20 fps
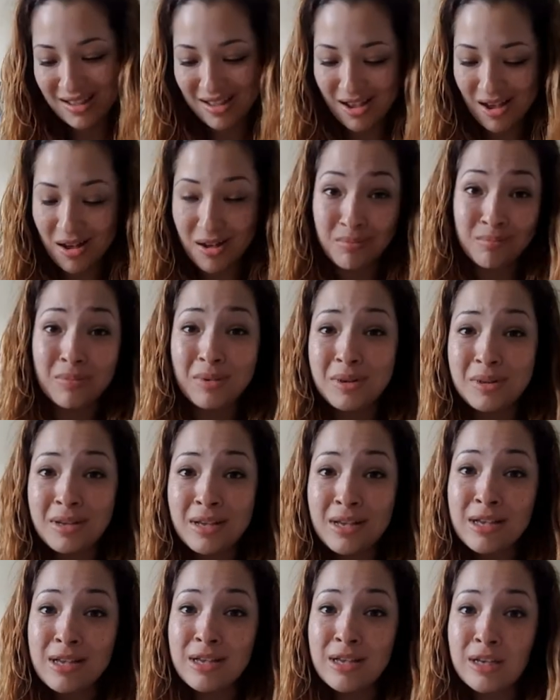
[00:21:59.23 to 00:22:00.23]
Um,
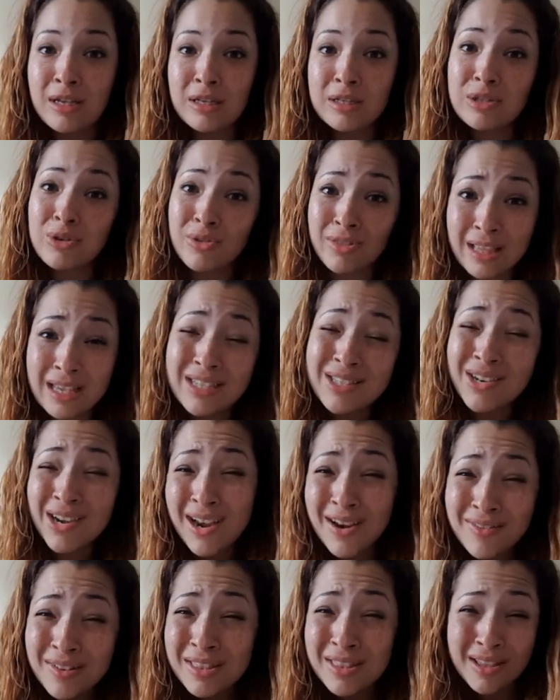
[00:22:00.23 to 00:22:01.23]
so thanks for
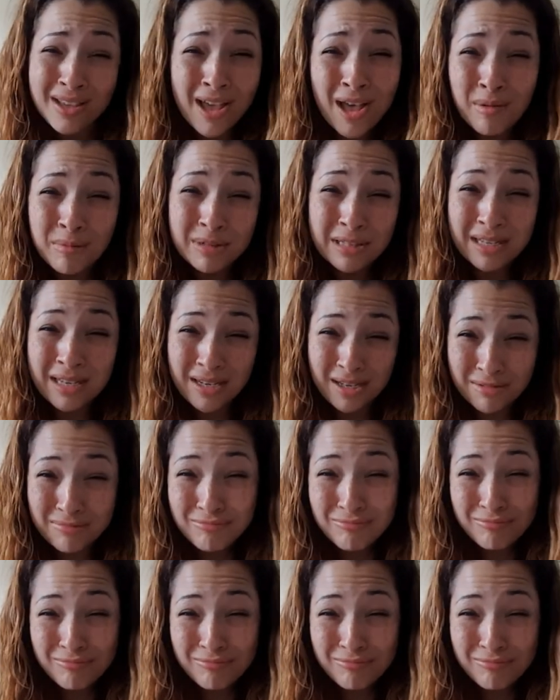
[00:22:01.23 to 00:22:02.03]
everything, Emily.